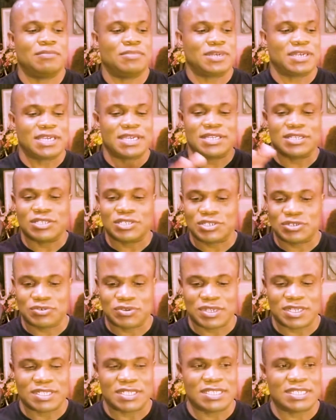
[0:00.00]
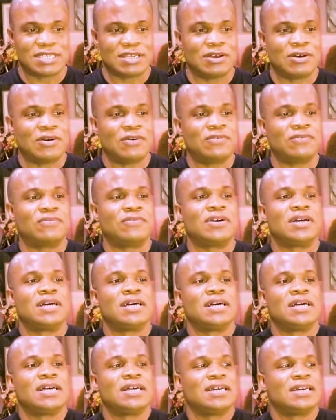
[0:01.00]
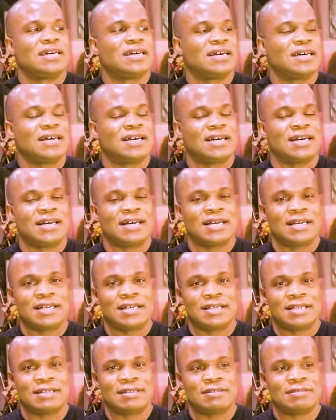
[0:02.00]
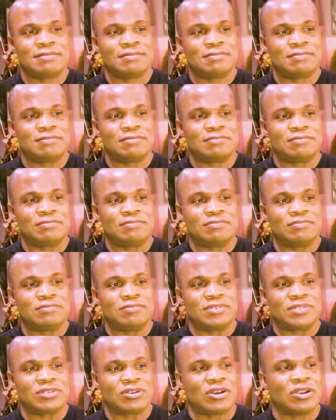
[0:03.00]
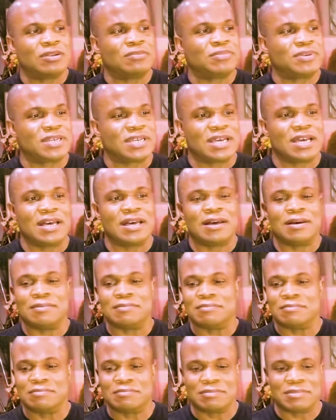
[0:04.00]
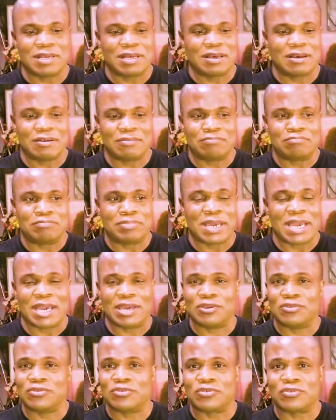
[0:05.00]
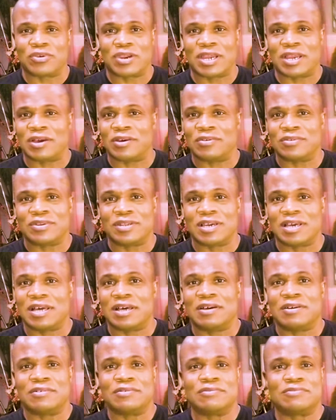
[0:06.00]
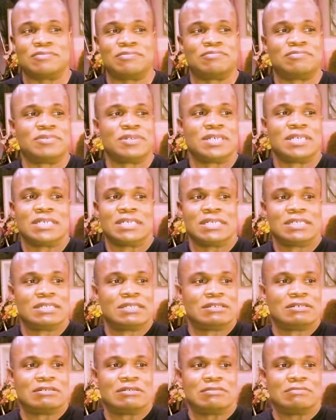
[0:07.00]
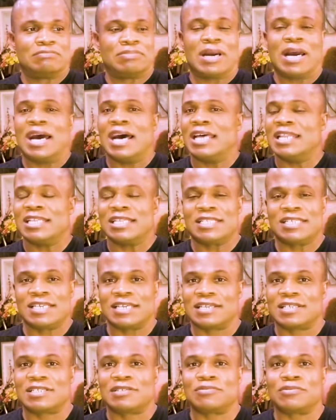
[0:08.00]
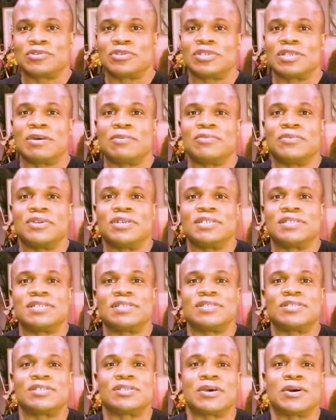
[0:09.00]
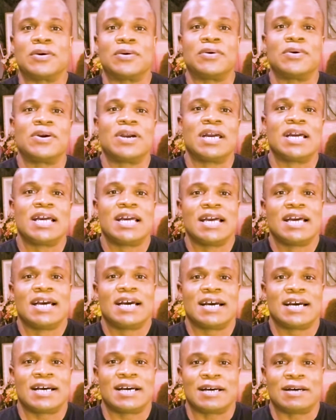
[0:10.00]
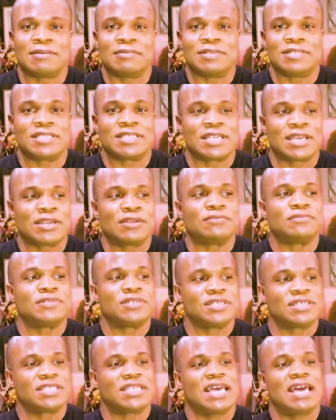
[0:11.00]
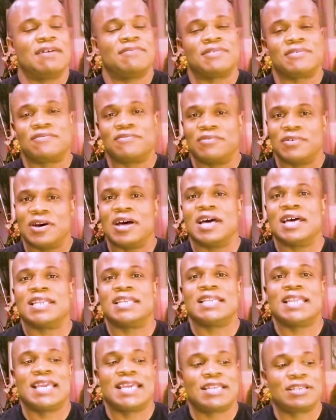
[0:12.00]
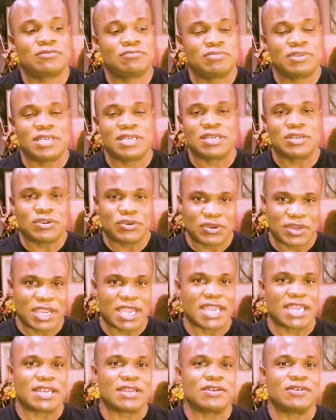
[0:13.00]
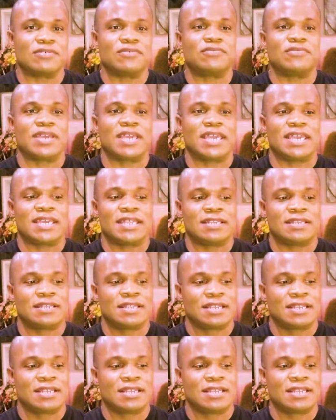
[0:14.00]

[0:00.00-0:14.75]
book industry itself uh, started to become a battleground of politics for some reason. So instead of just having fun and being creative and